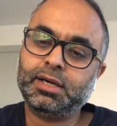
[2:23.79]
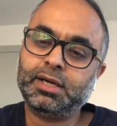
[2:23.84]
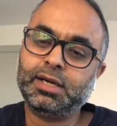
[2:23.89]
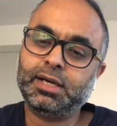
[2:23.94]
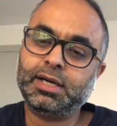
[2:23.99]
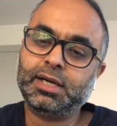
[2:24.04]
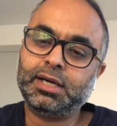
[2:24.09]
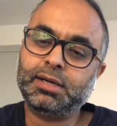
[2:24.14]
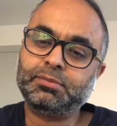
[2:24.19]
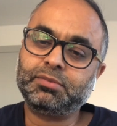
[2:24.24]

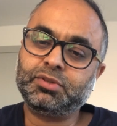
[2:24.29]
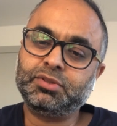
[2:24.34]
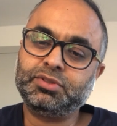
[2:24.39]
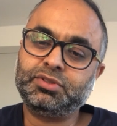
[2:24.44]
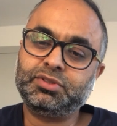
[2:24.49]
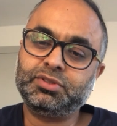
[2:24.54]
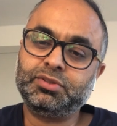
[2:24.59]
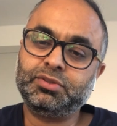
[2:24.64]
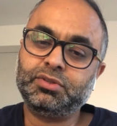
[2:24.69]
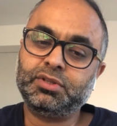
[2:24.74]
I'm going
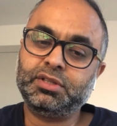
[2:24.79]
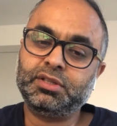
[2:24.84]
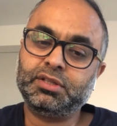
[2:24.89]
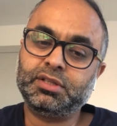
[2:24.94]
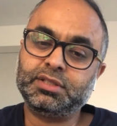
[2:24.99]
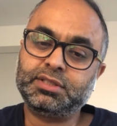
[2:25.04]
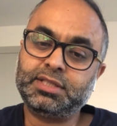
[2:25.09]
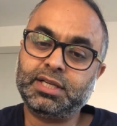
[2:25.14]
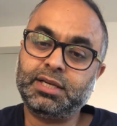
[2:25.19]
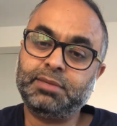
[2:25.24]

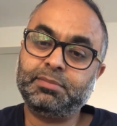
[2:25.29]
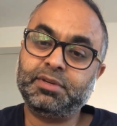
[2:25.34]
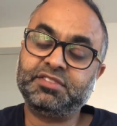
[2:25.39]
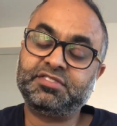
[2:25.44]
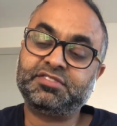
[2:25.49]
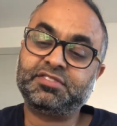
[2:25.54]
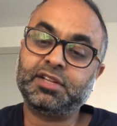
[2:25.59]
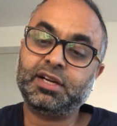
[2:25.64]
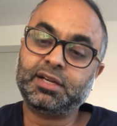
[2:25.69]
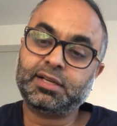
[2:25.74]
to tell him
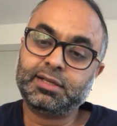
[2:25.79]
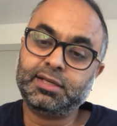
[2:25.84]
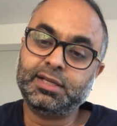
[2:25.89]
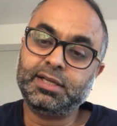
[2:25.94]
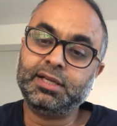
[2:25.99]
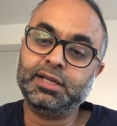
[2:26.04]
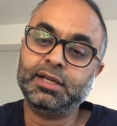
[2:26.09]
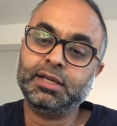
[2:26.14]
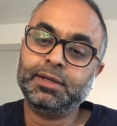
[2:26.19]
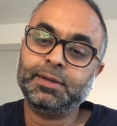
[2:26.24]

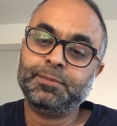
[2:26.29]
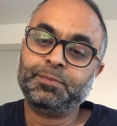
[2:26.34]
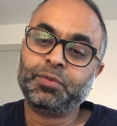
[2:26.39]
exactly